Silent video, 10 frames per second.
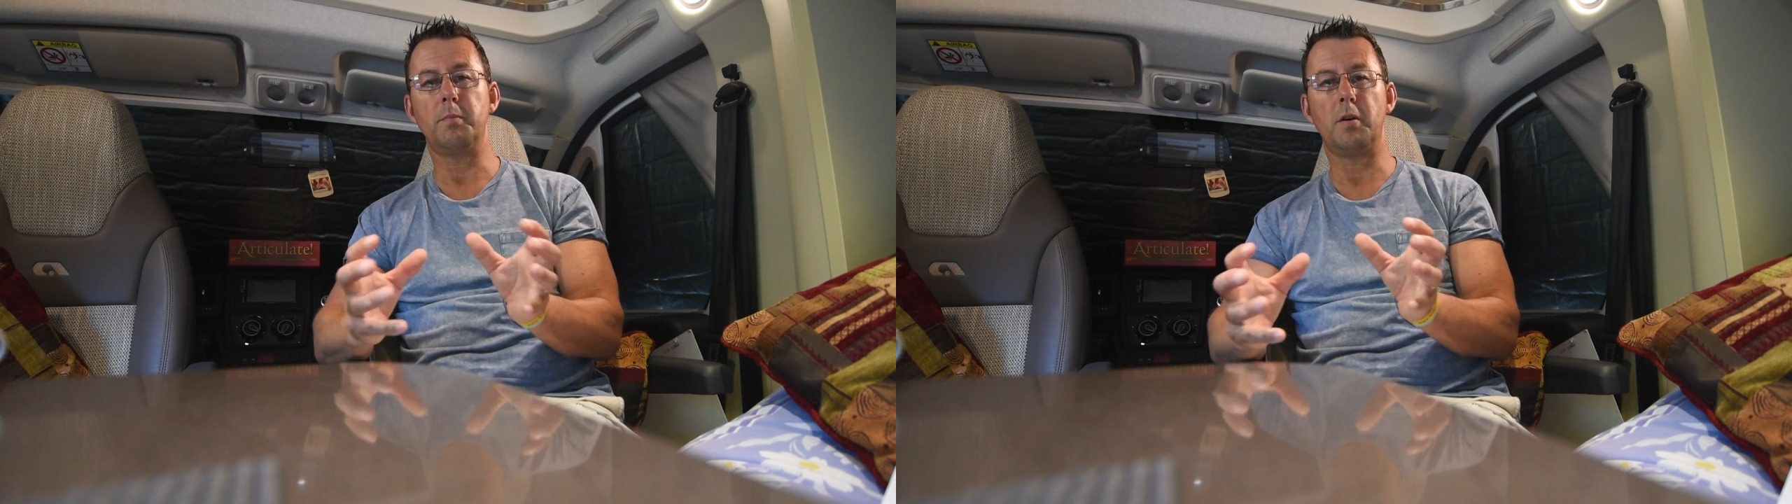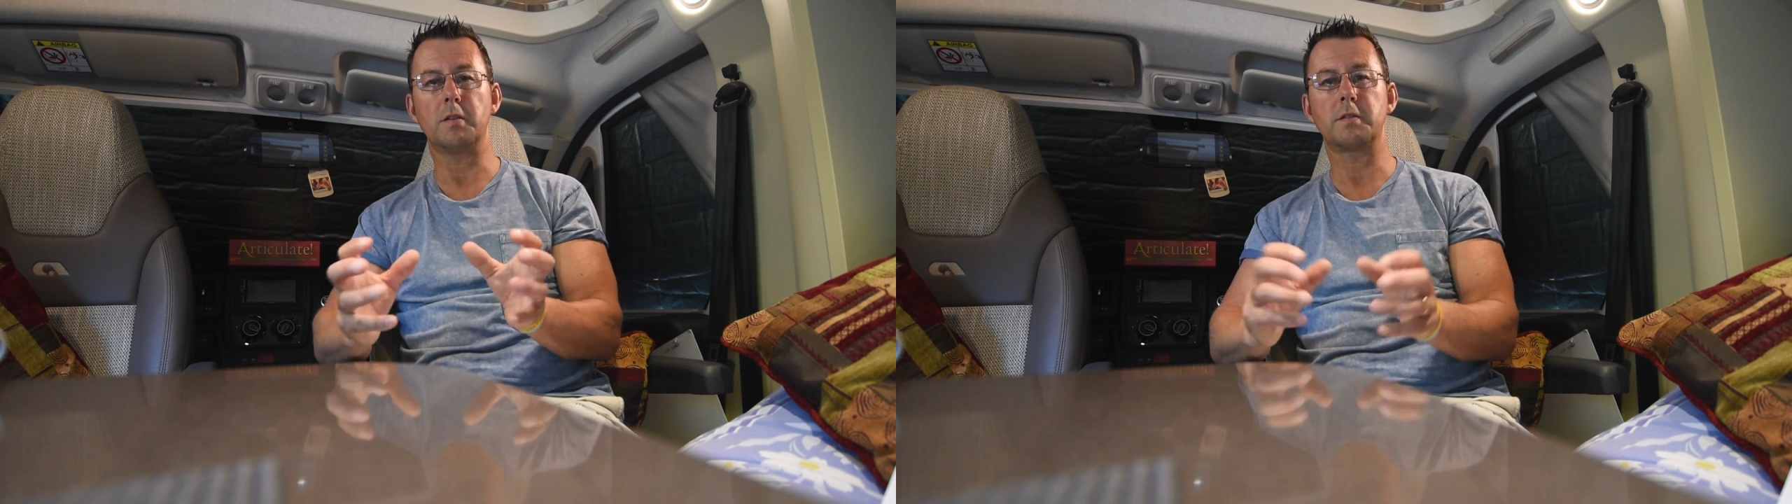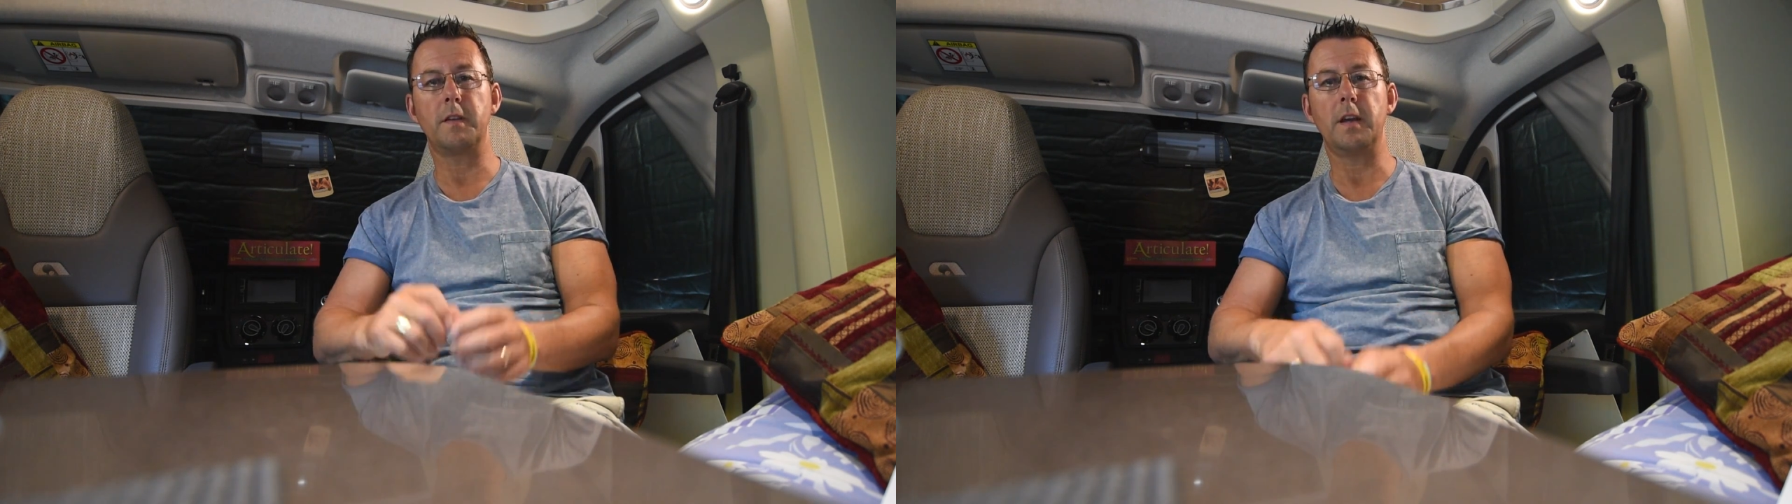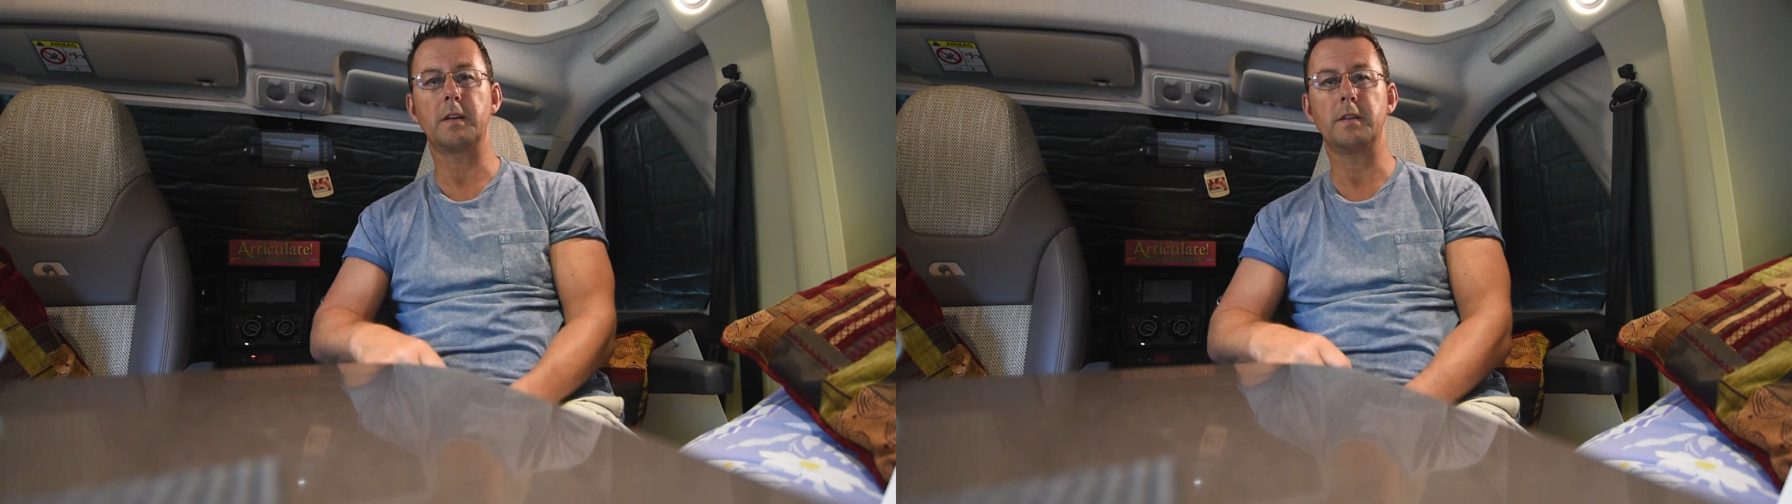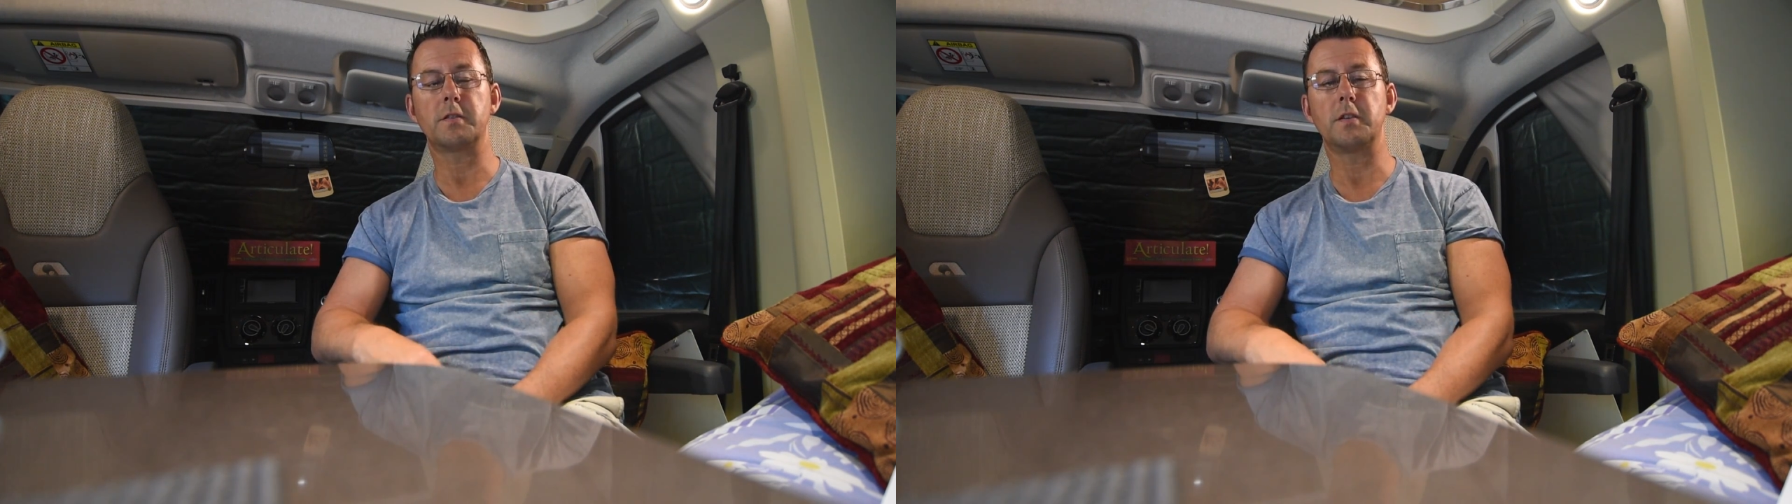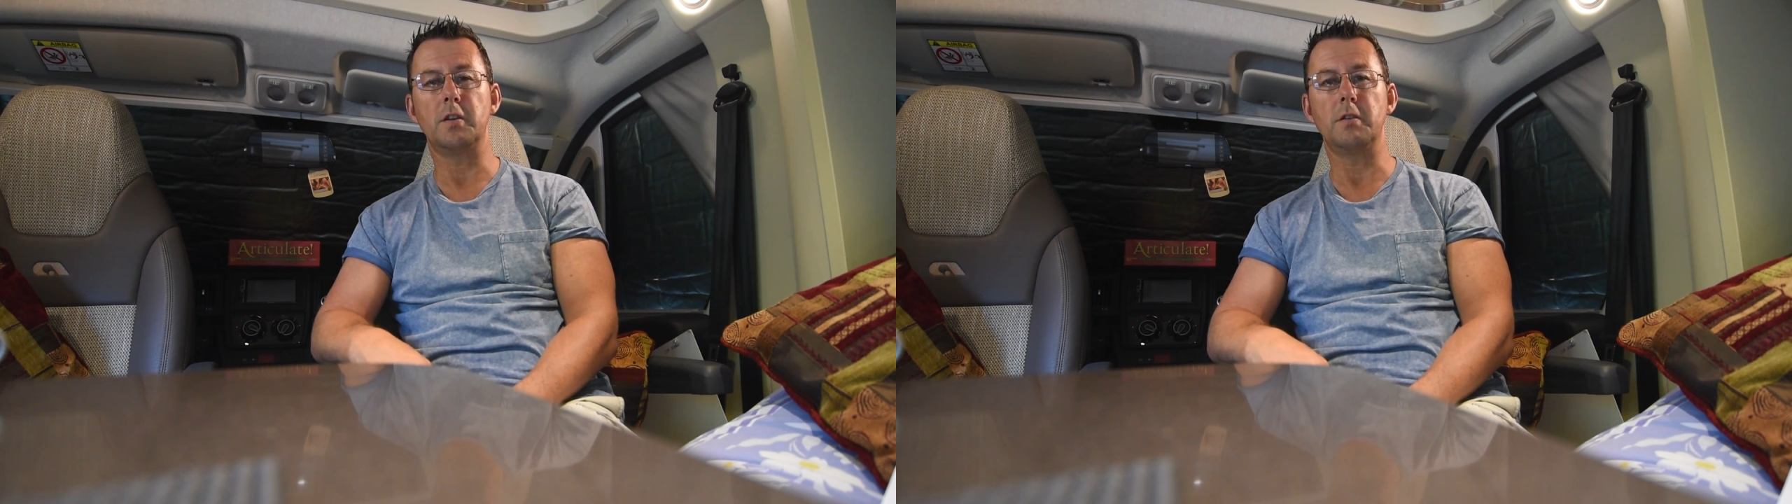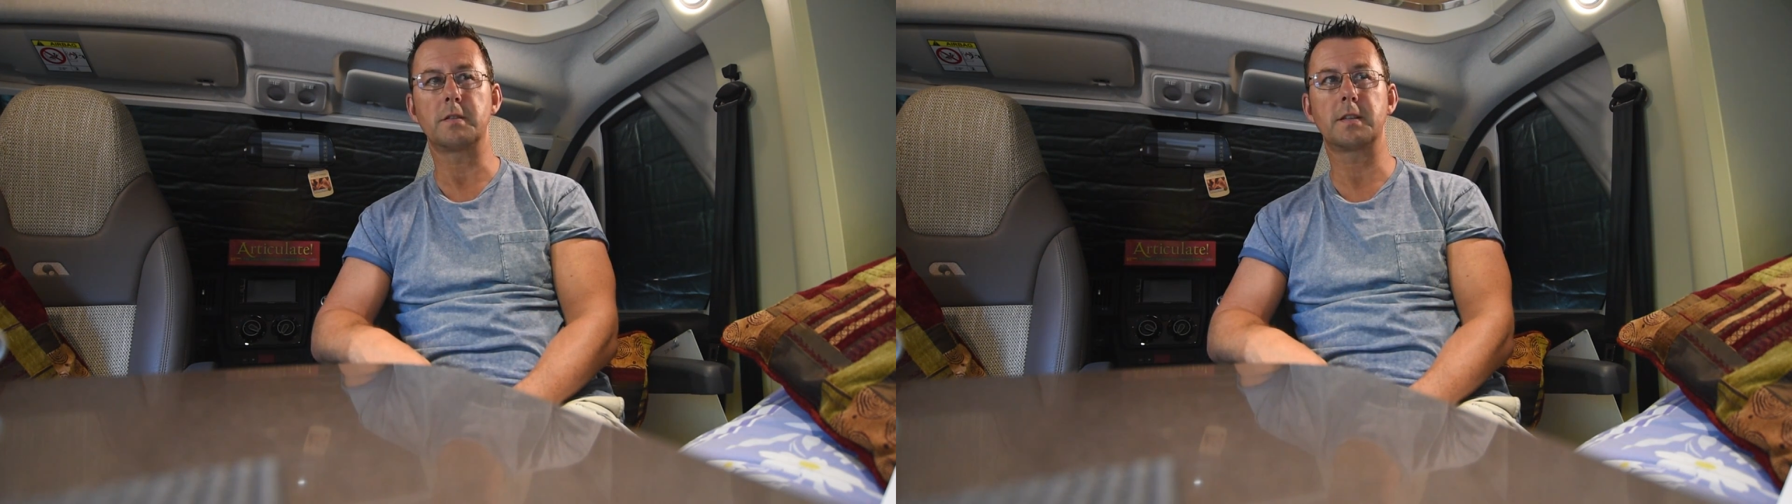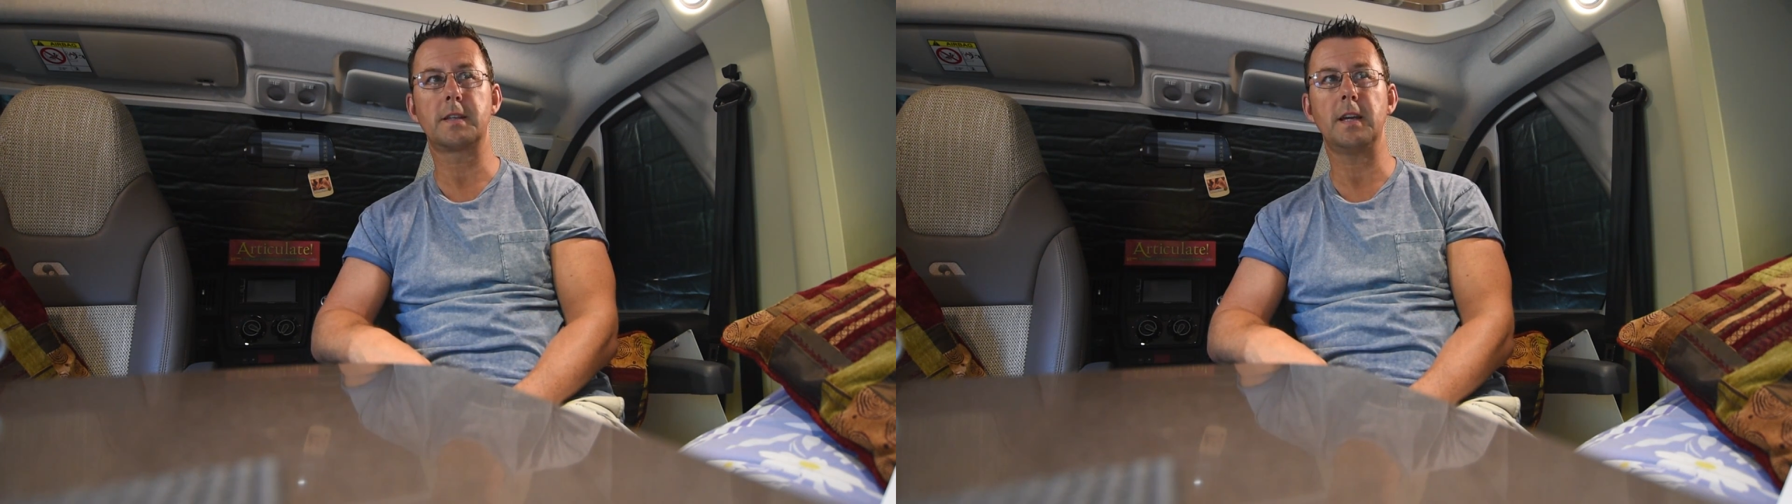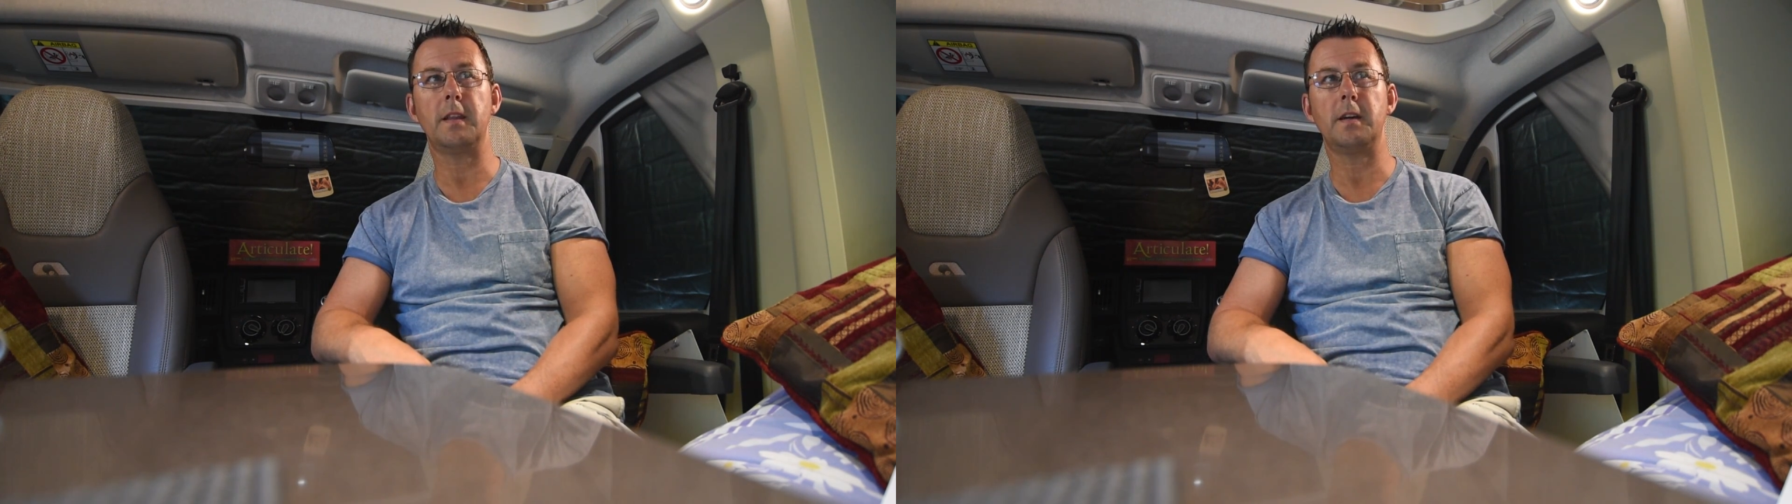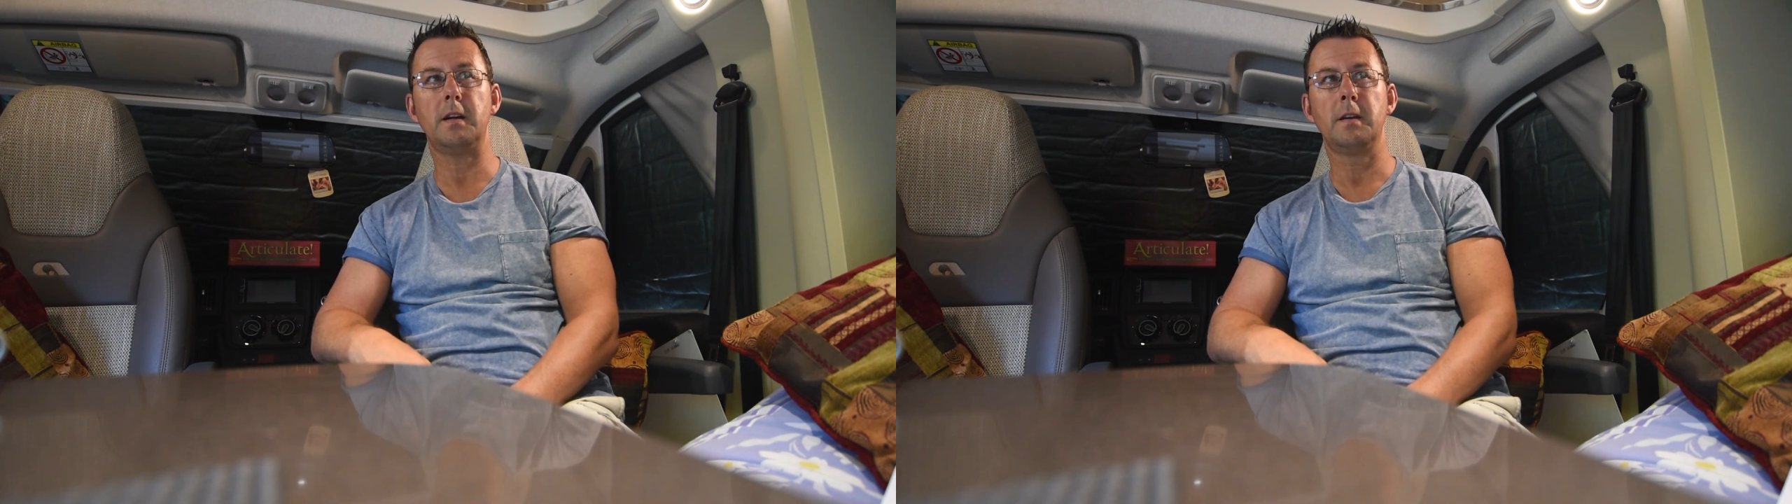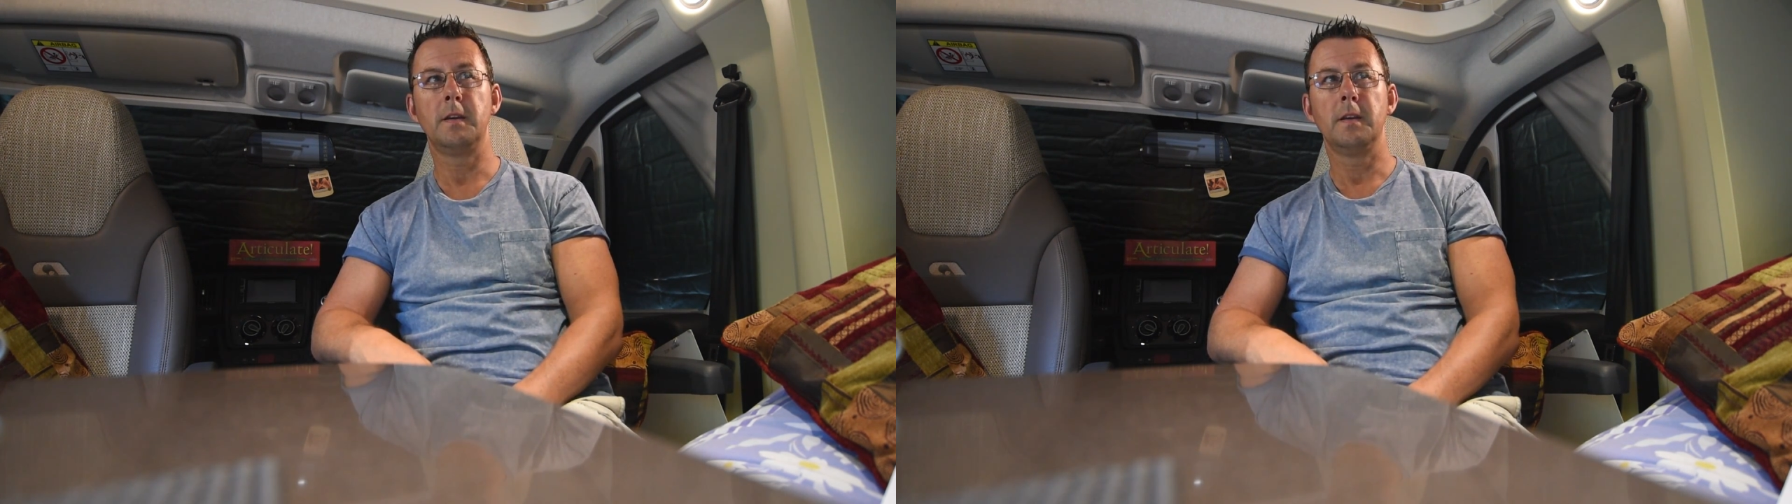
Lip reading: parts of the air conditioning unit together.